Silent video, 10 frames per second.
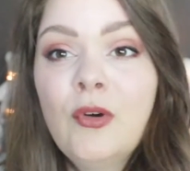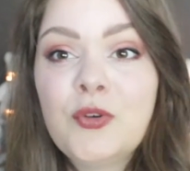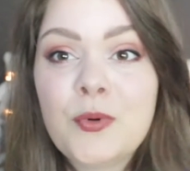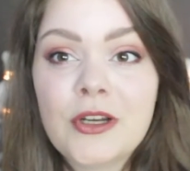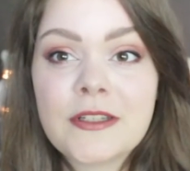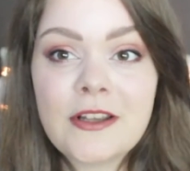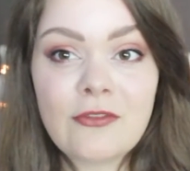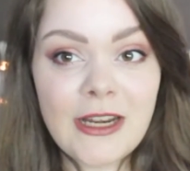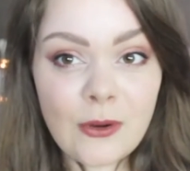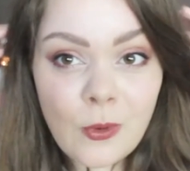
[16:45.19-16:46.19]
which products are
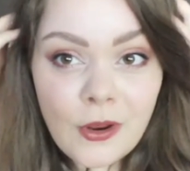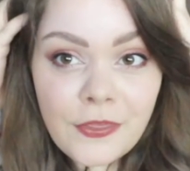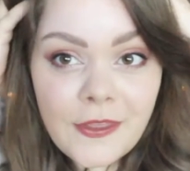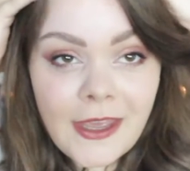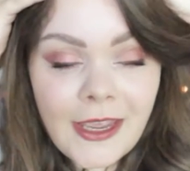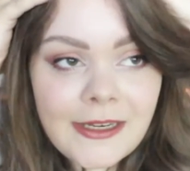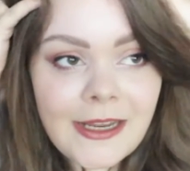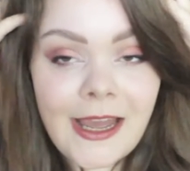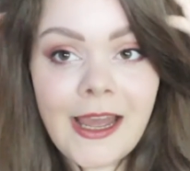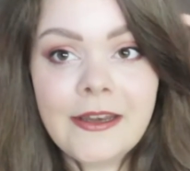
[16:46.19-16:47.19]
really worth it
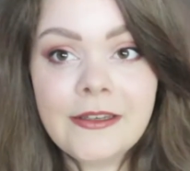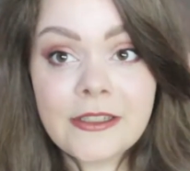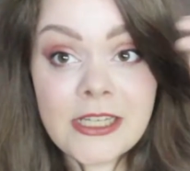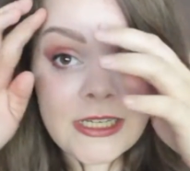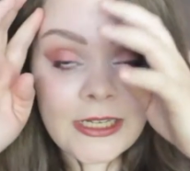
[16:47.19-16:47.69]
and